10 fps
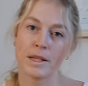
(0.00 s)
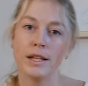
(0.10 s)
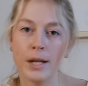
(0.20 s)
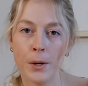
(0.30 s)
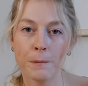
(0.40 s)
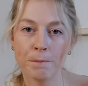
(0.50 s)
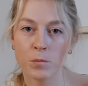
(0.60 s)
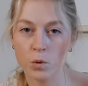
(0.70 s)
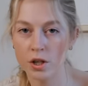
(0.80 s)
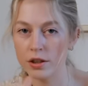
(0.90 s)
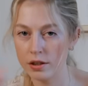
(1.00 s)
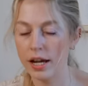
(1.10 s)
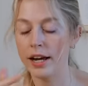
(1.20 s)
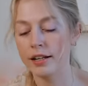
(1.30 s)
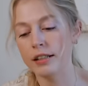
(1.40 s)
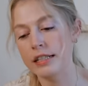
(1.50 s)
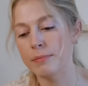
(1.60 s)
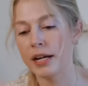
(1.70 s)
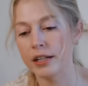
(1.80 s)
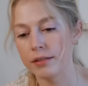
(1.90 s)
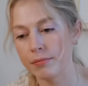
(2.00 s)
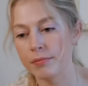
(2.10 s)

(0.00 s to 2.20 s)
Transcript: You know, where at least my